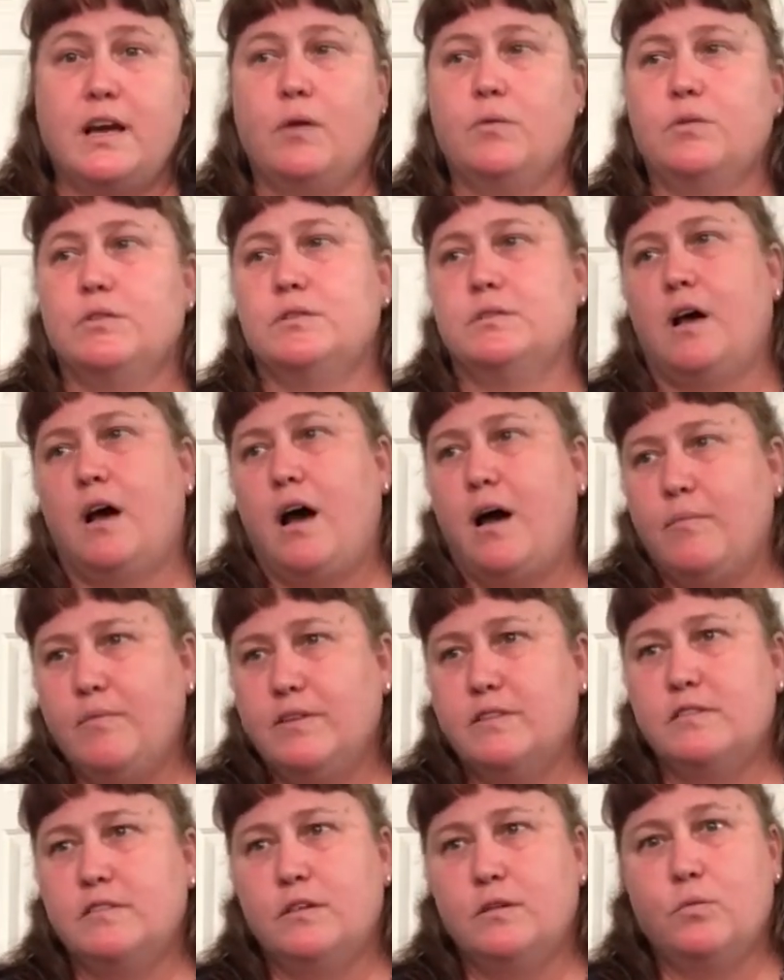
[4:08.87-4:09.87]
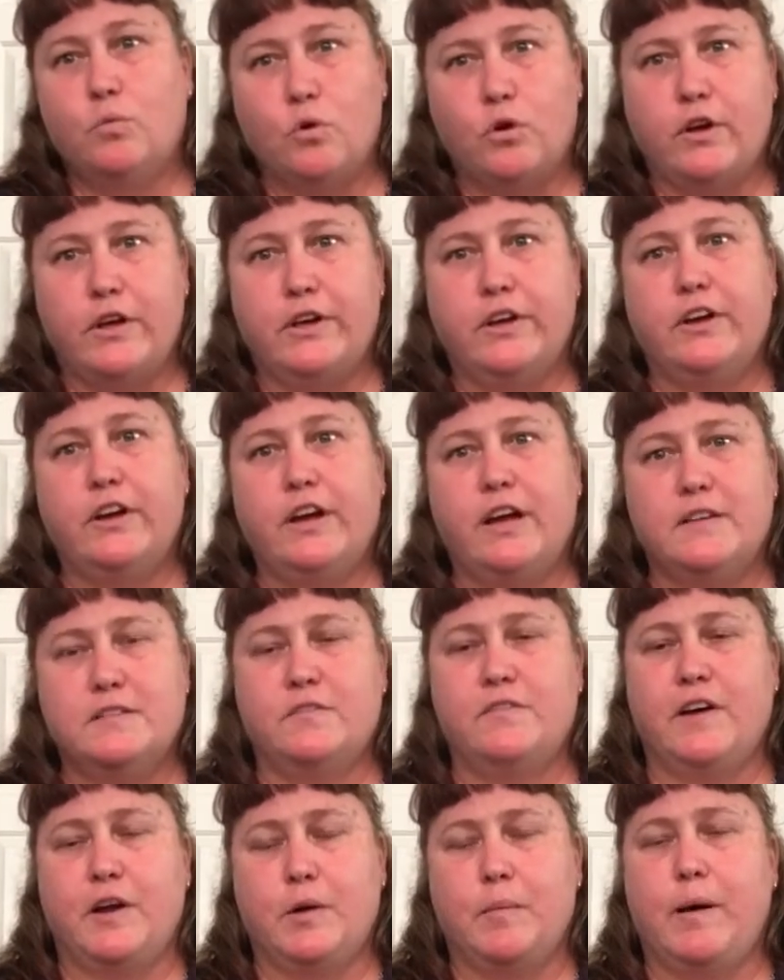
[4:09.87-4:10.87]
I was obviously a warrior as a
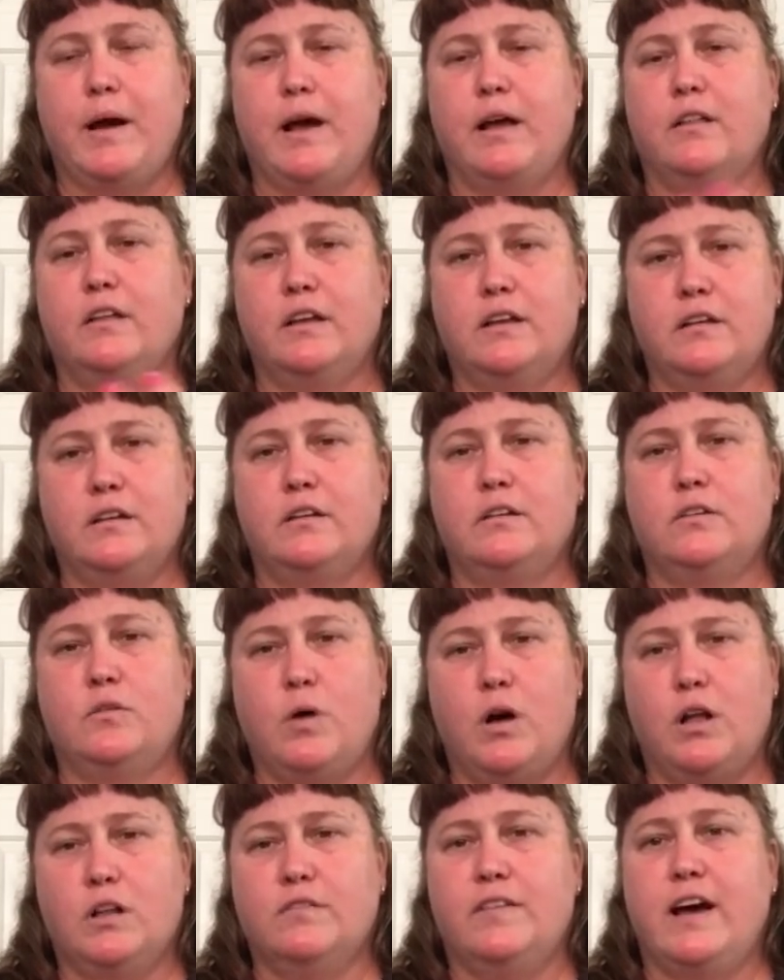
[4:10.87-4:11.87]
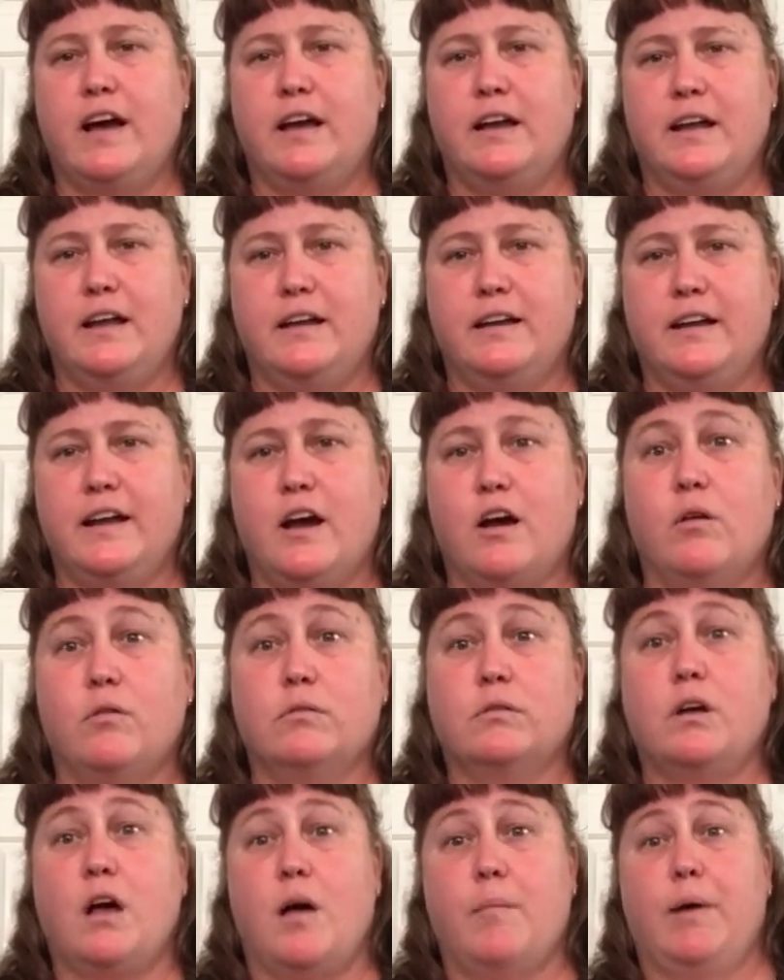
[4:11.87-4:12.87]
fighter pilot, qualified and
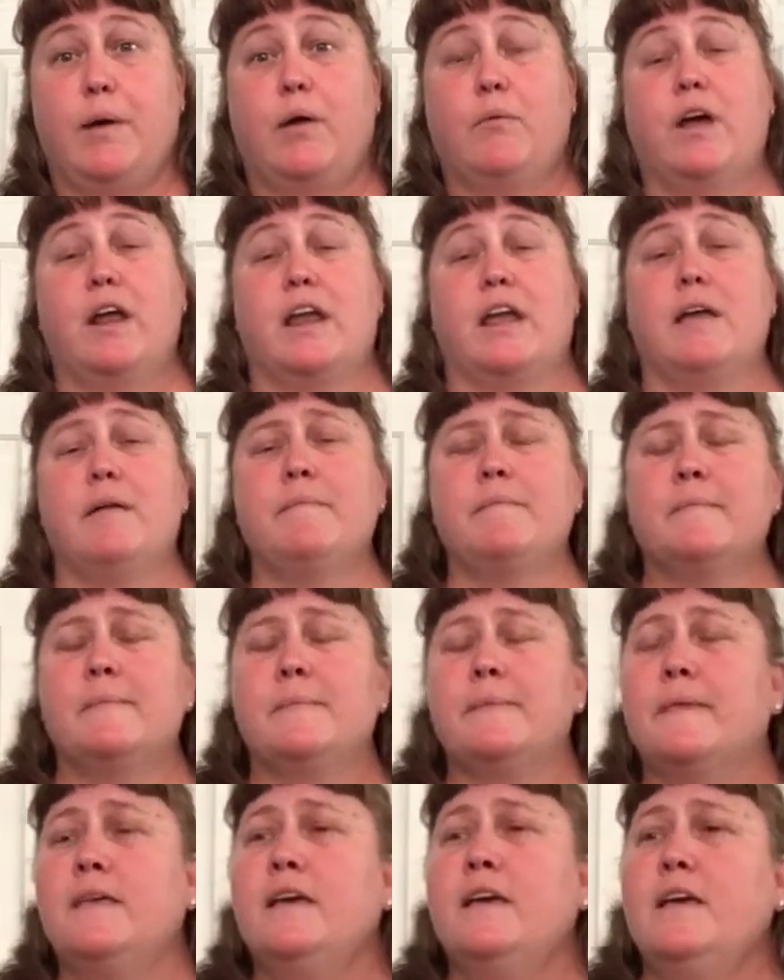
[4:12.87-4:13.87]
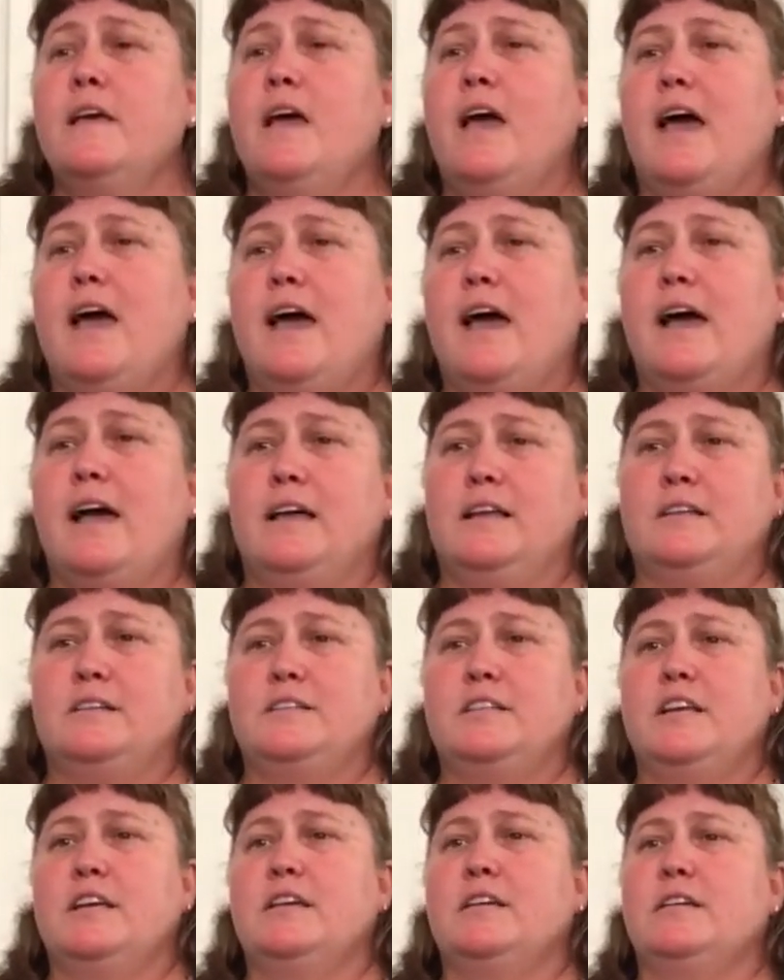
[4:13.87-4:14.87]
now combat ready. And